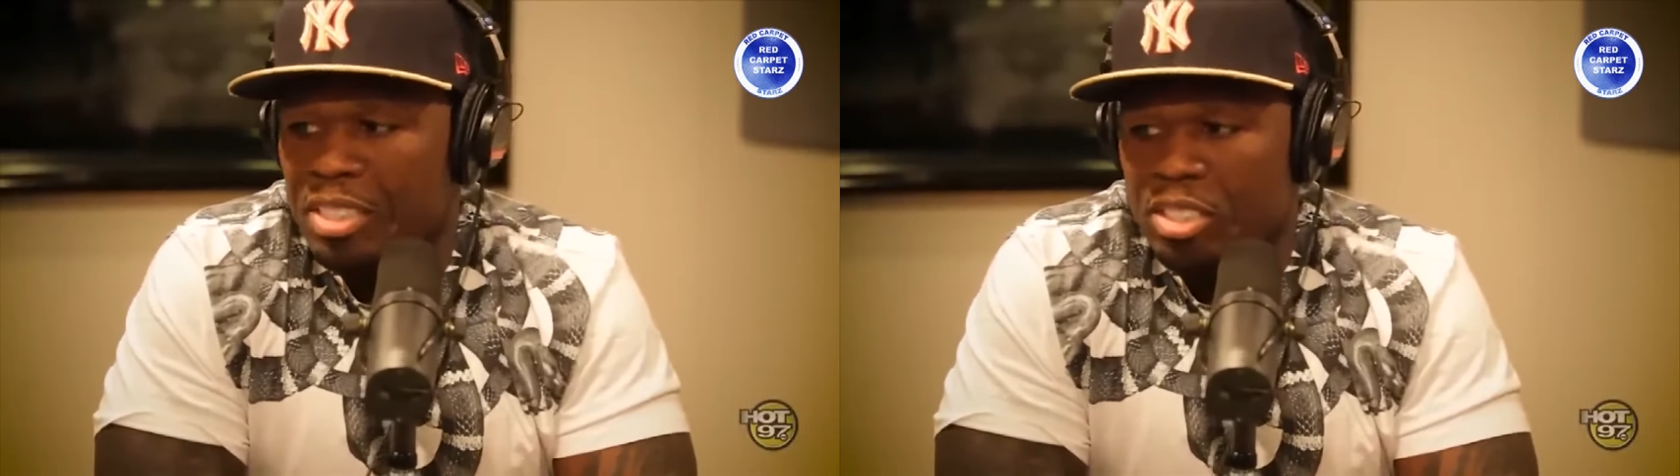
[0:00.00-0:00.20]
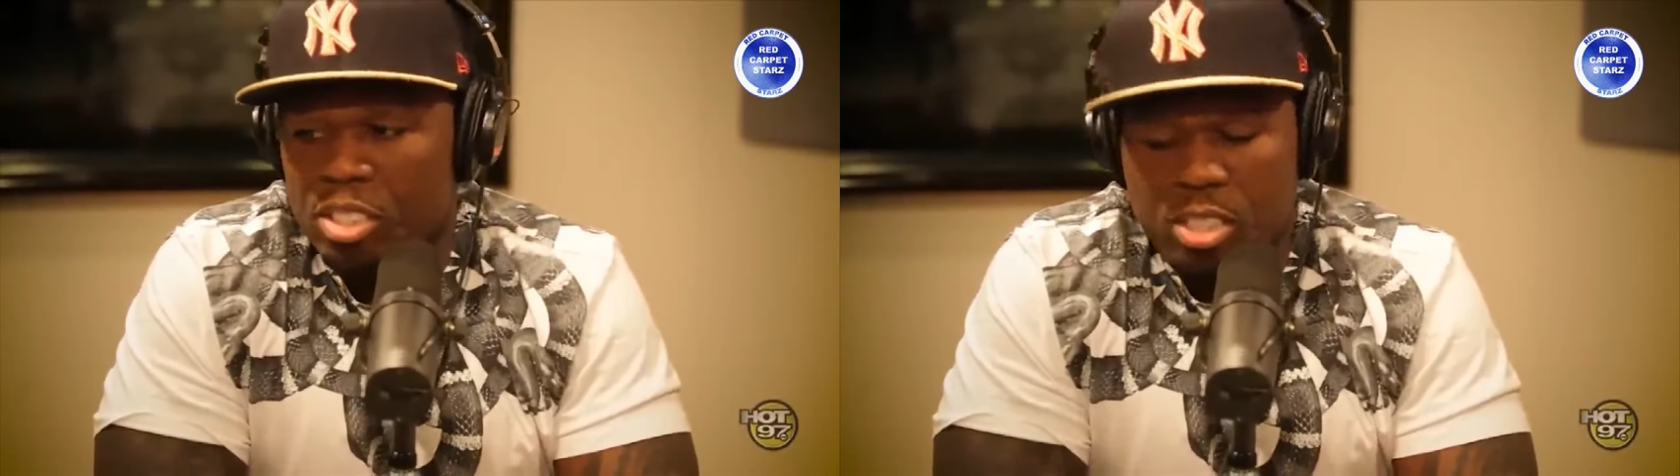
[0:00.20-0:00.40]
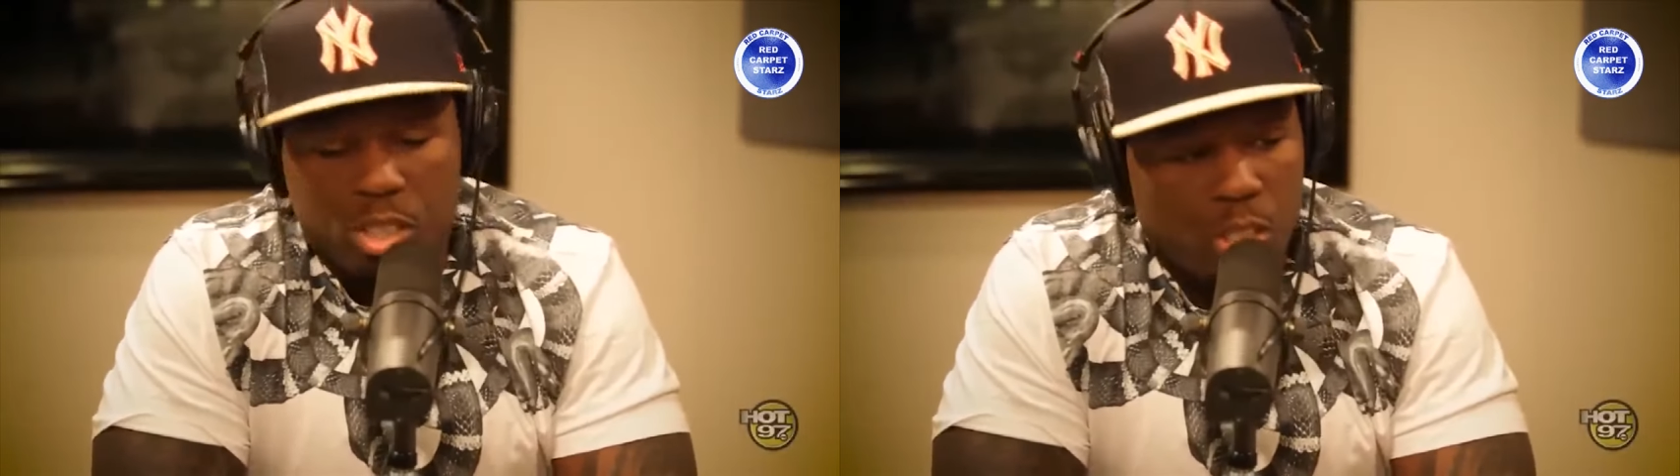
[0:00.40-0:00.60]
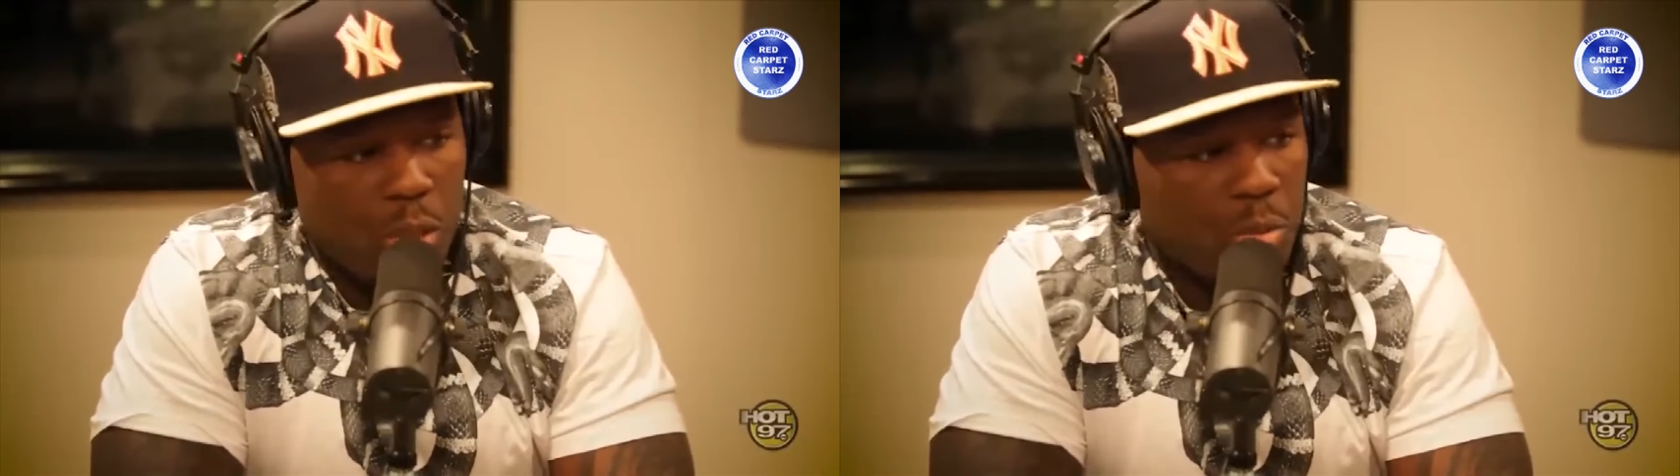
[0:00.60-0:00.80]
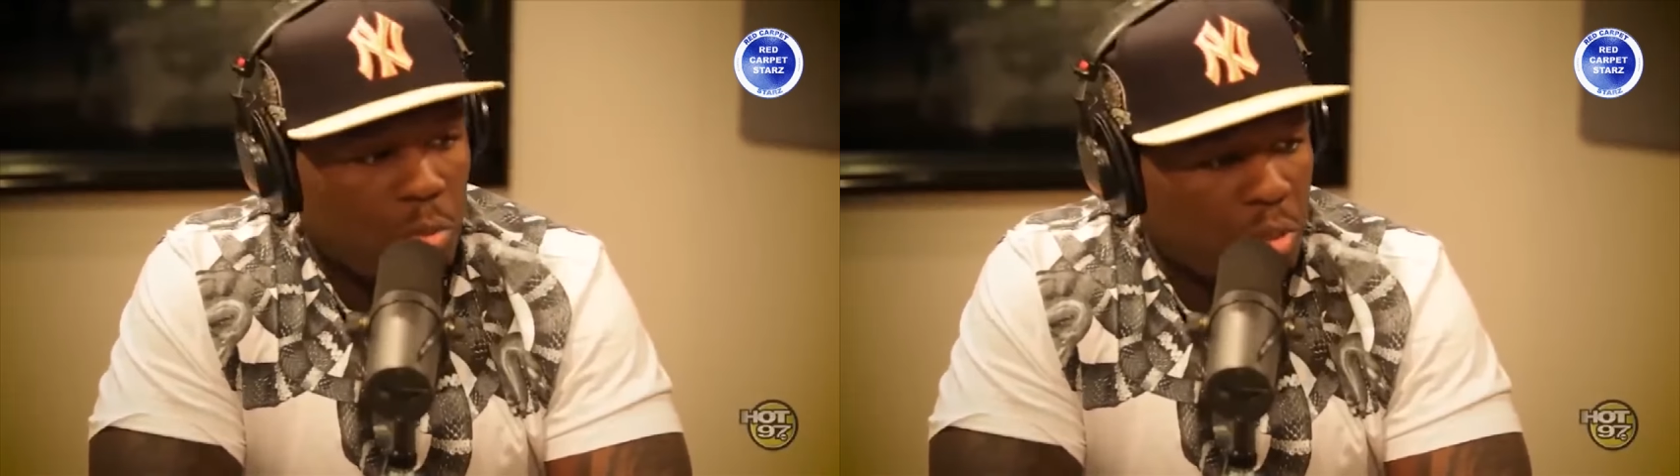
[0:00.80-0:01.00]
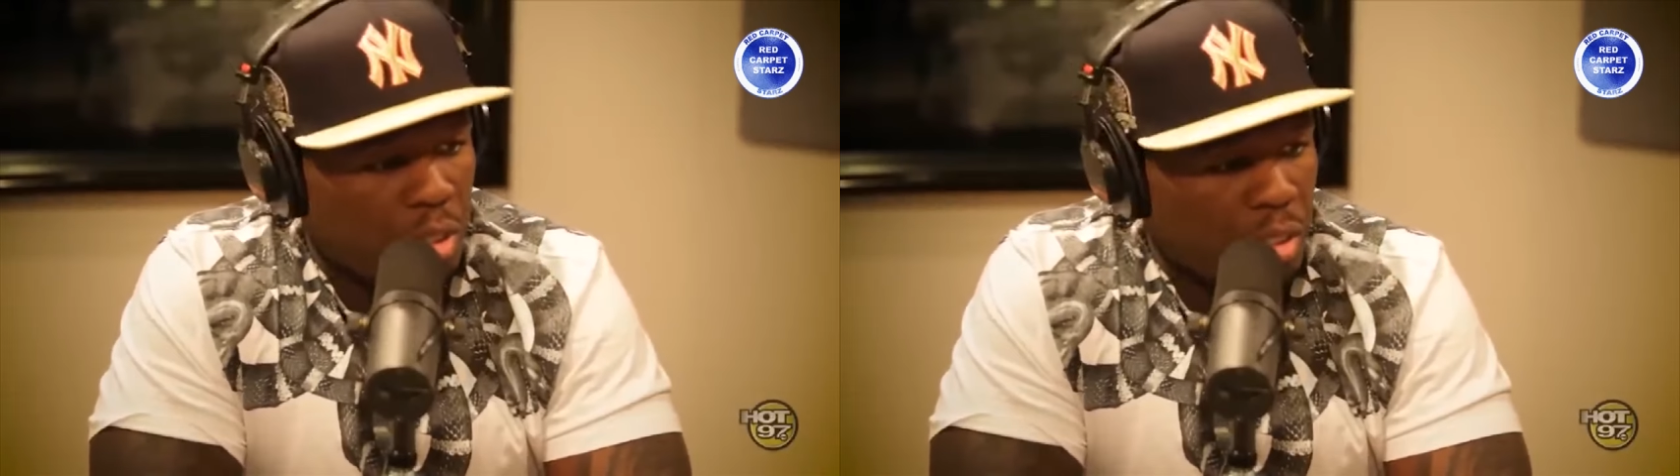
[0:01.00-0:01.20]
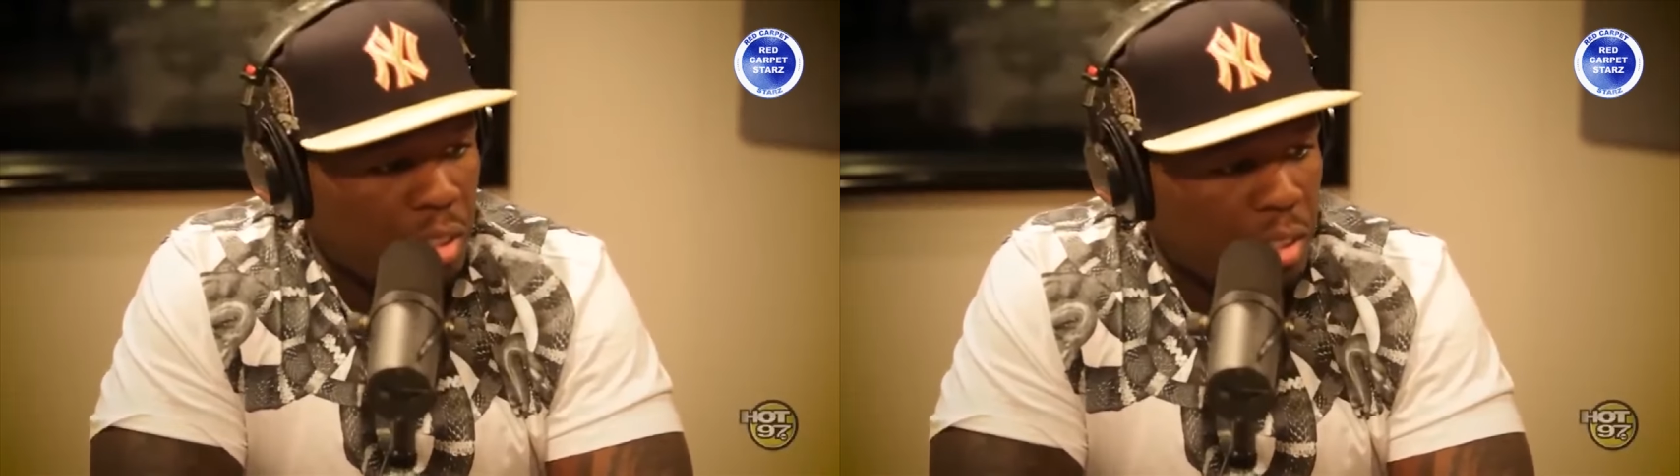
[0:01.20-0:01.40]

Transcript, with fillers: father is not a deadbeat